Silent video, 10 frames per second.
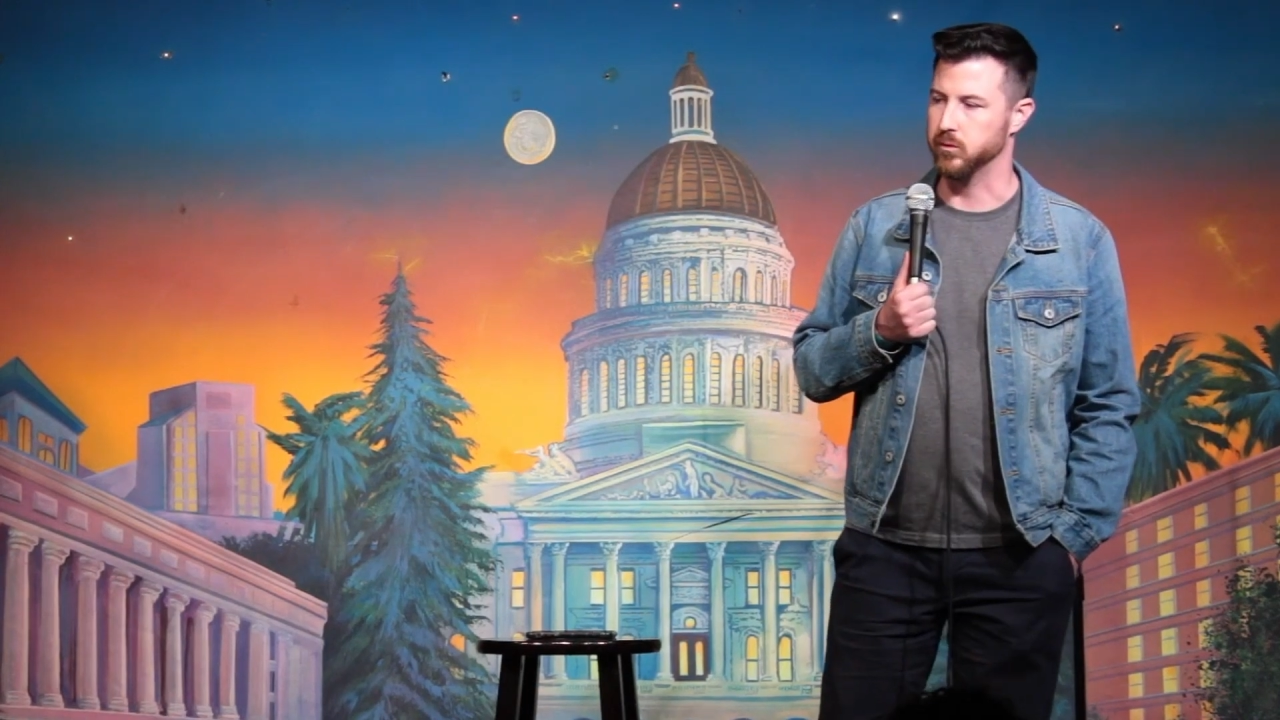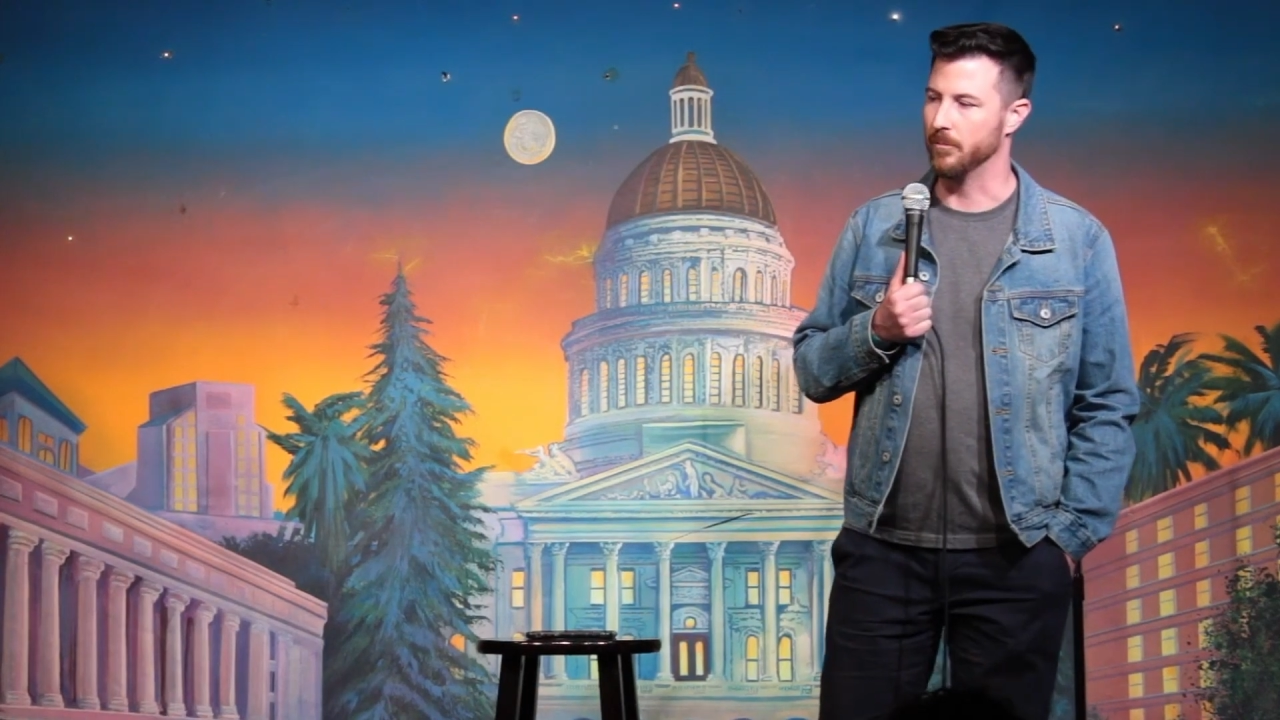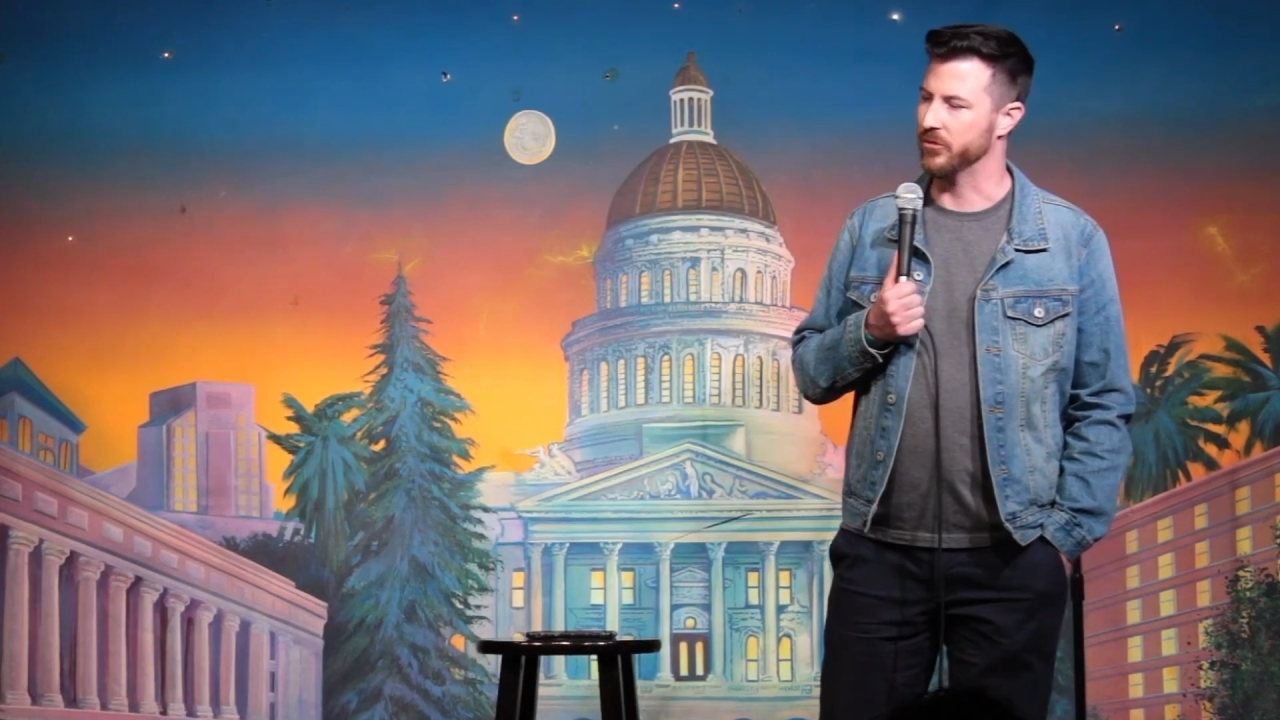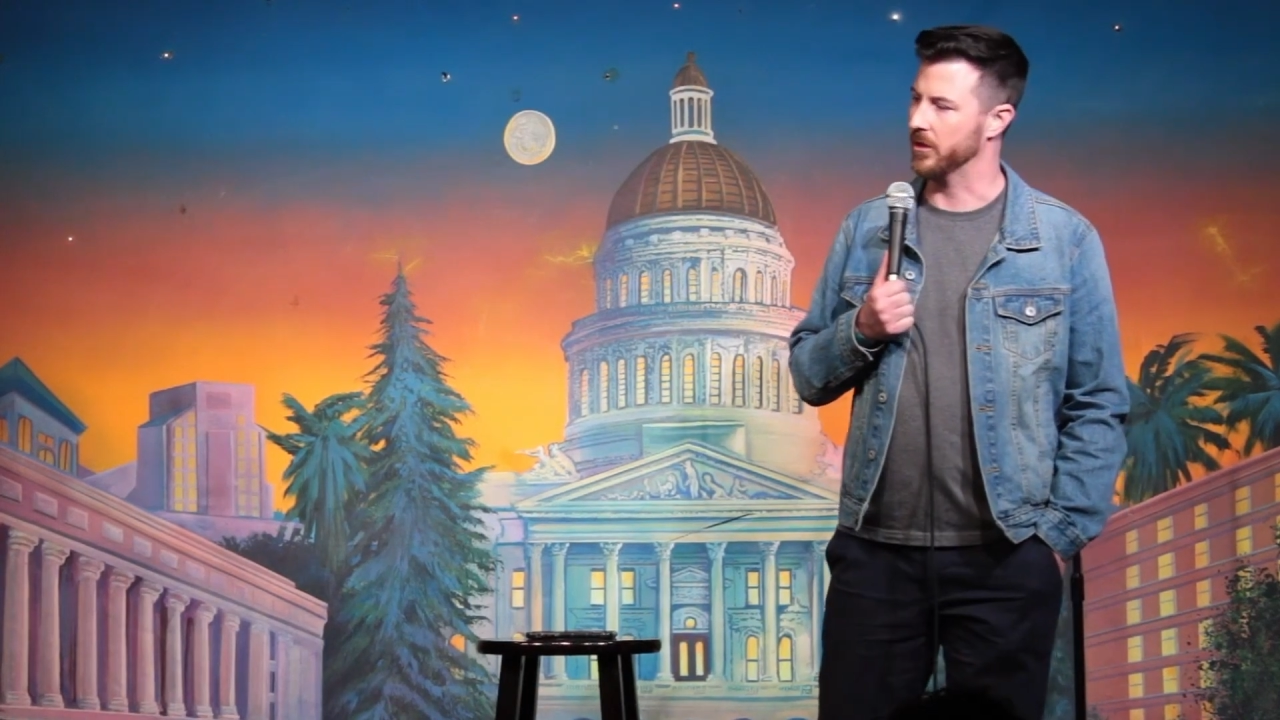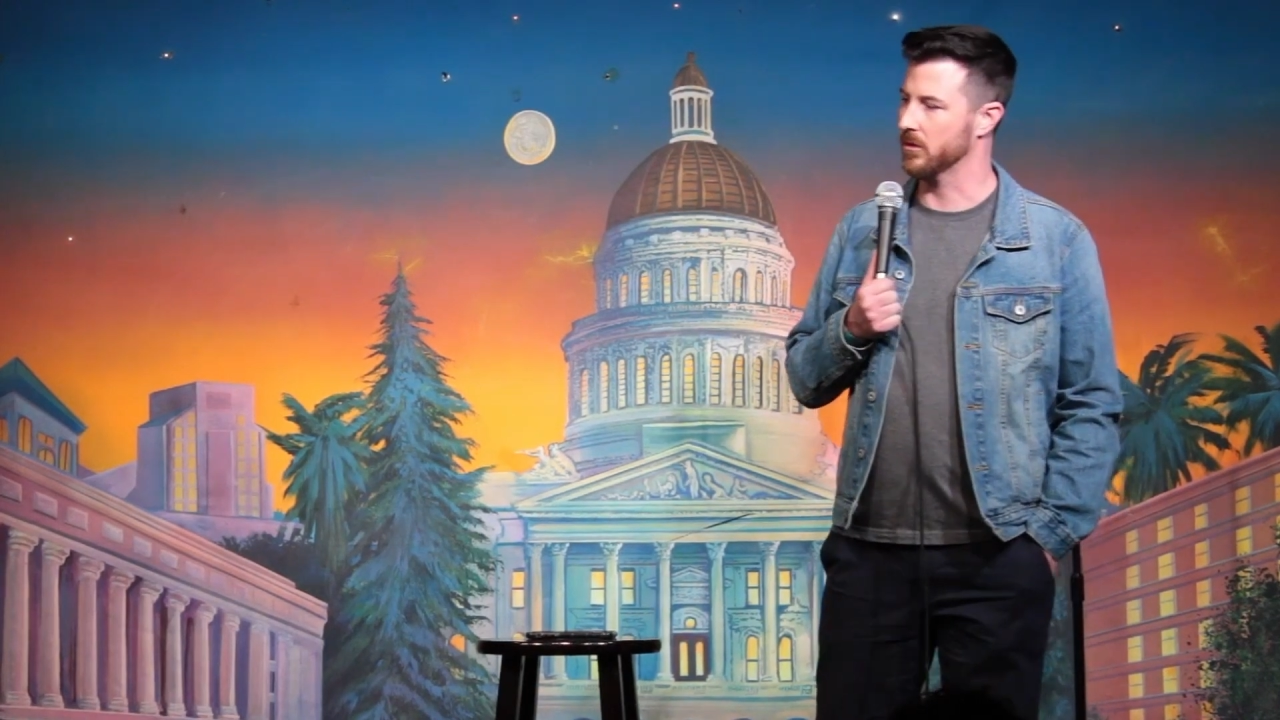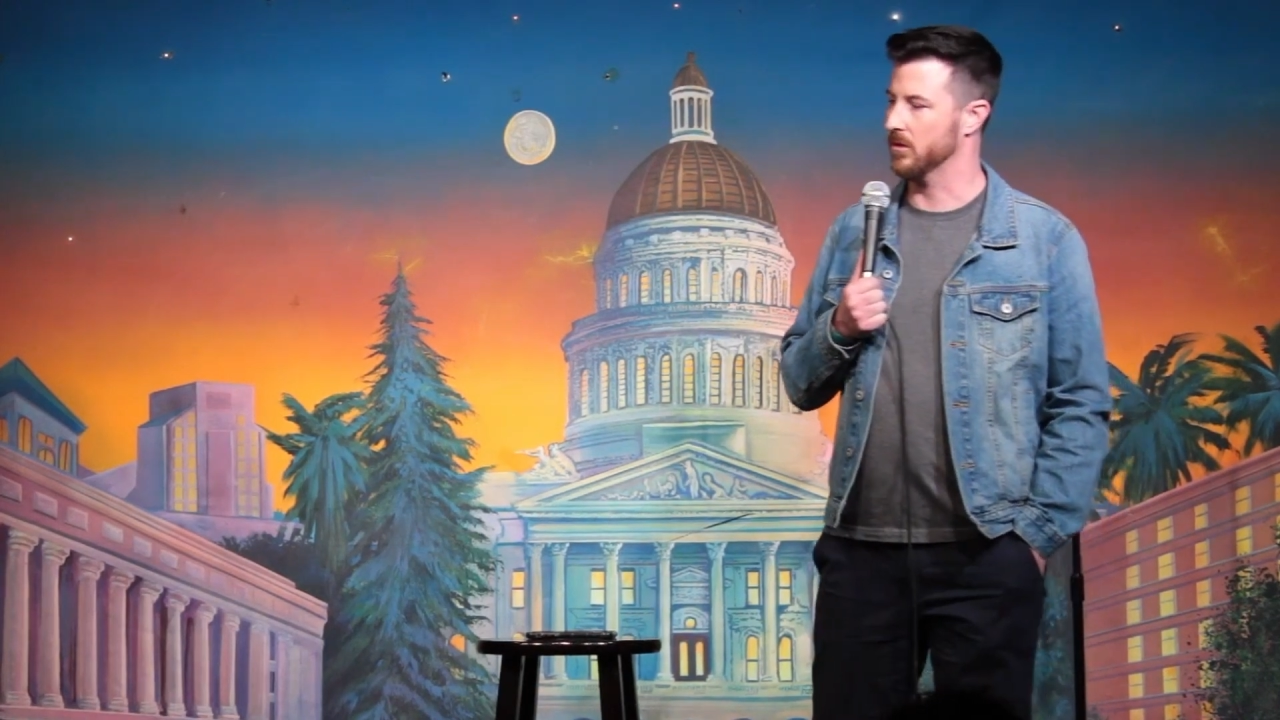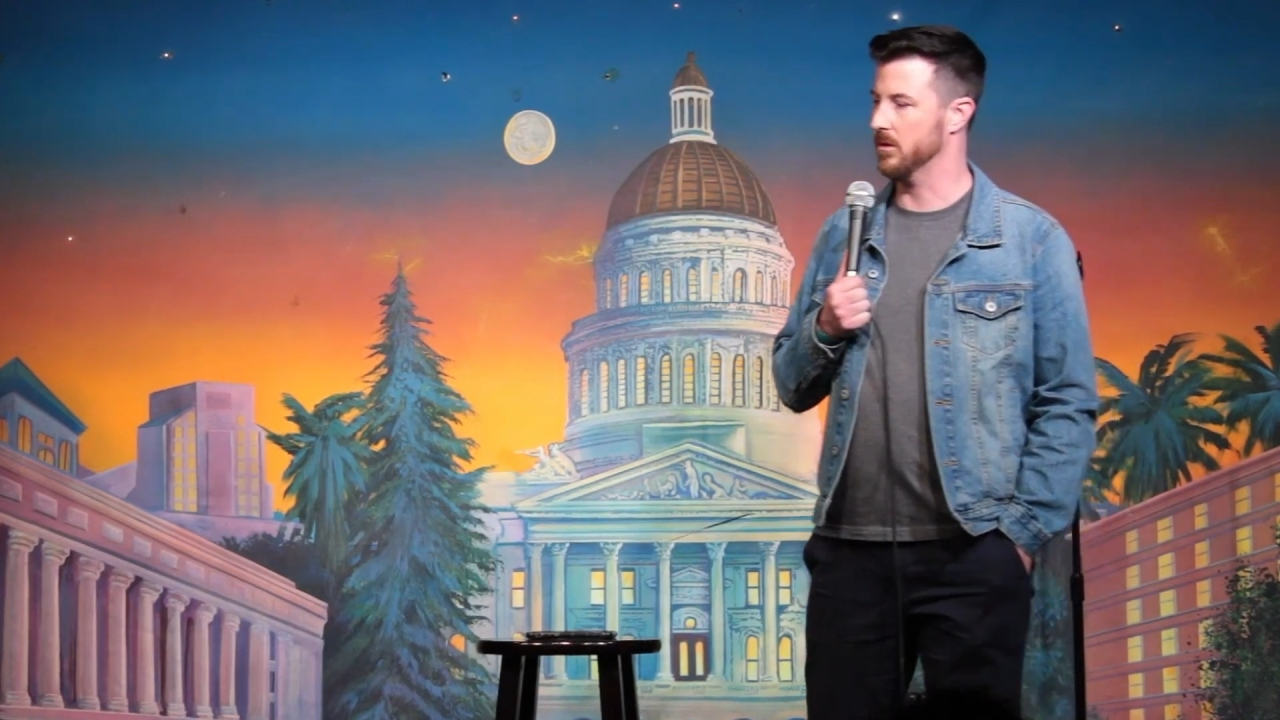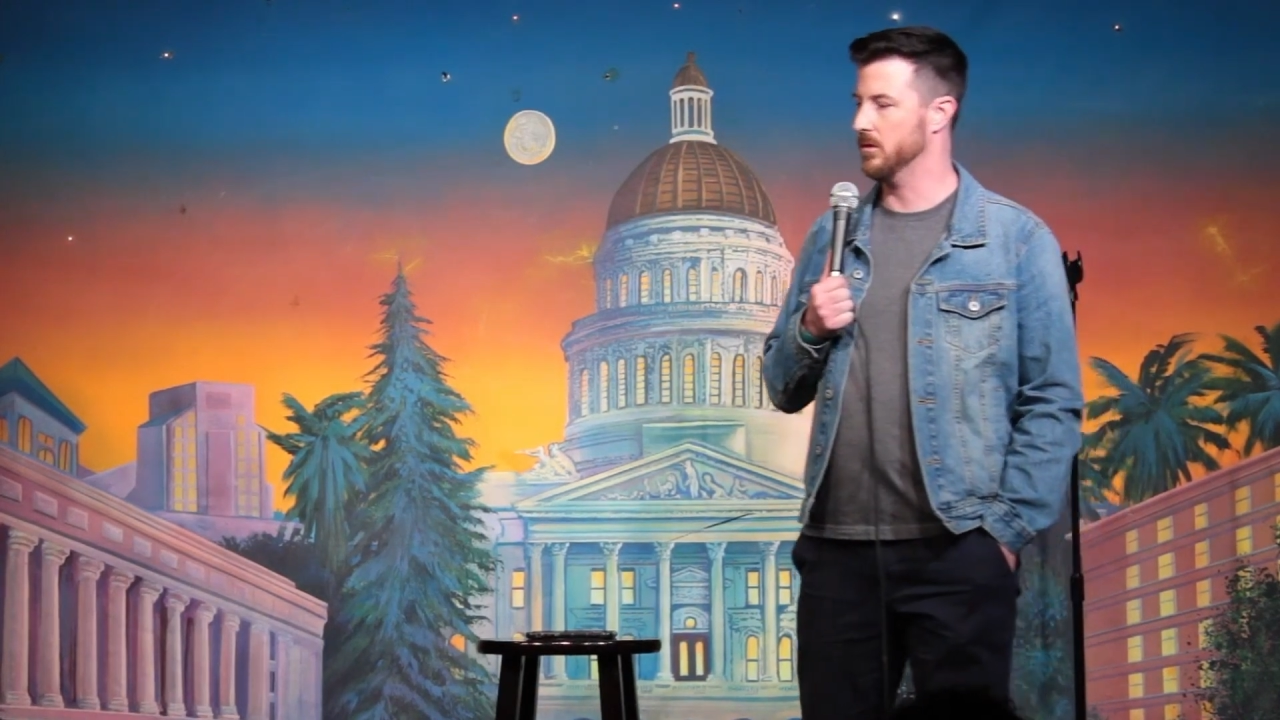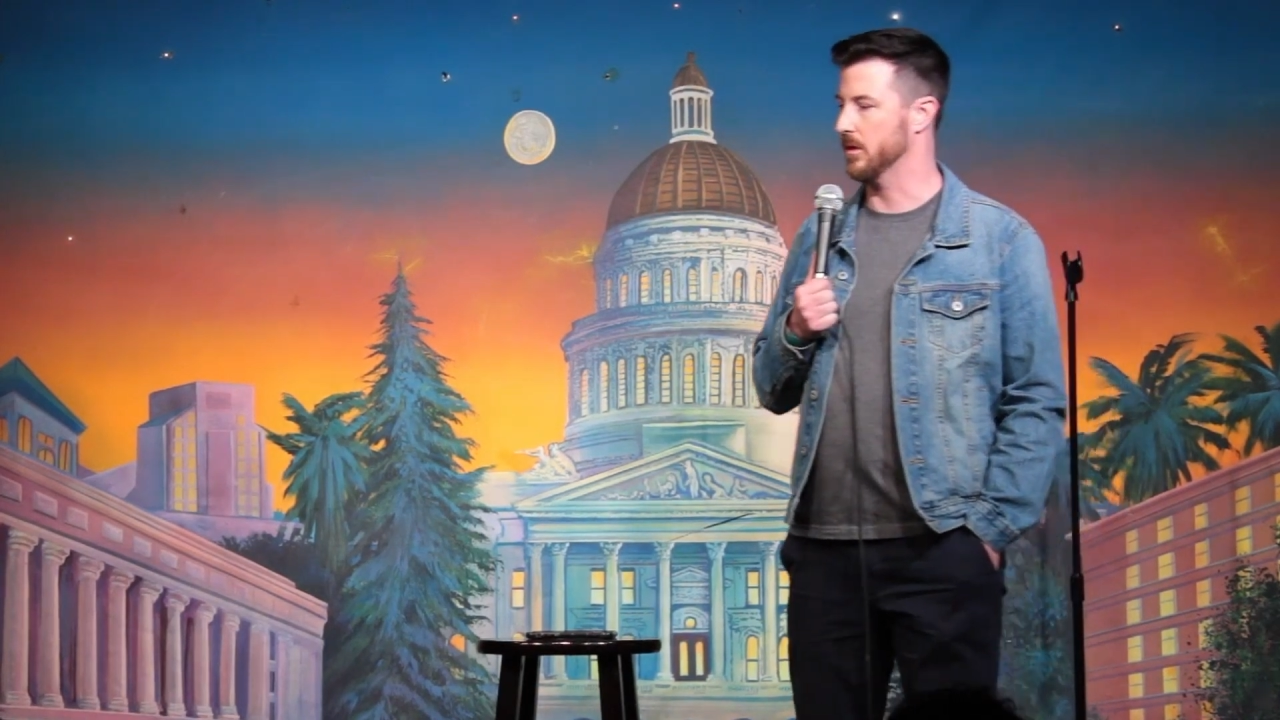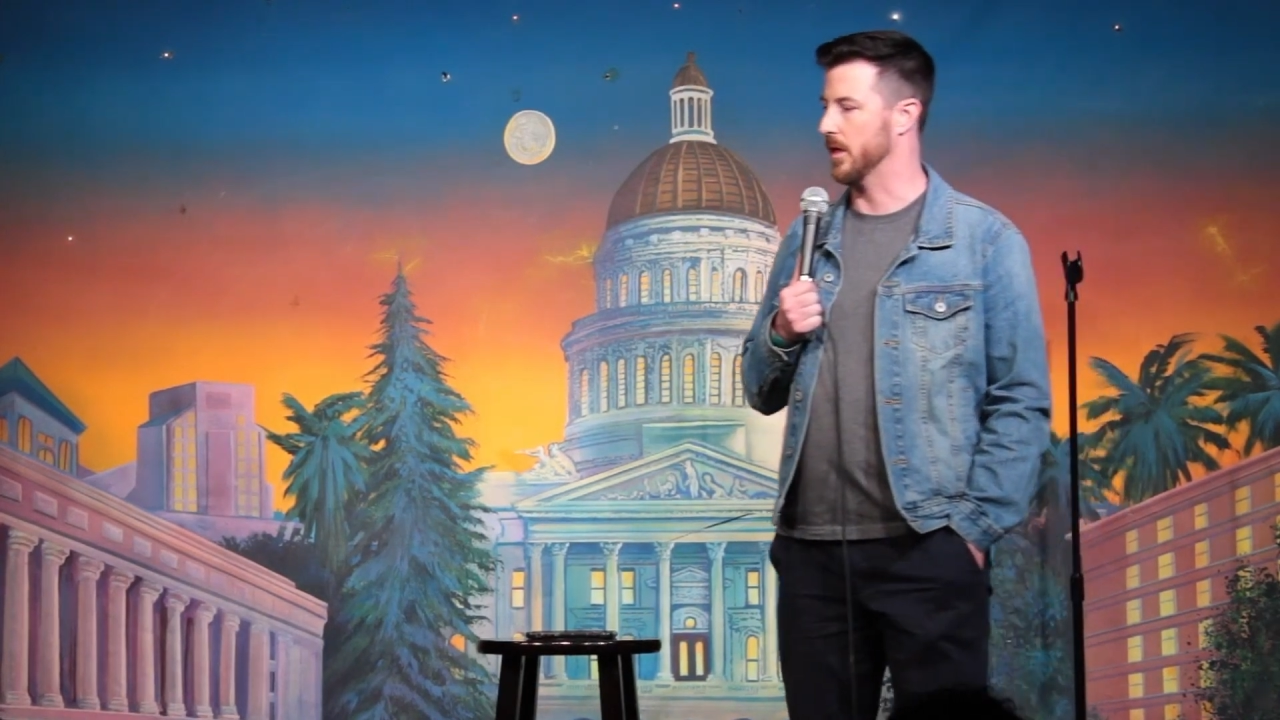single,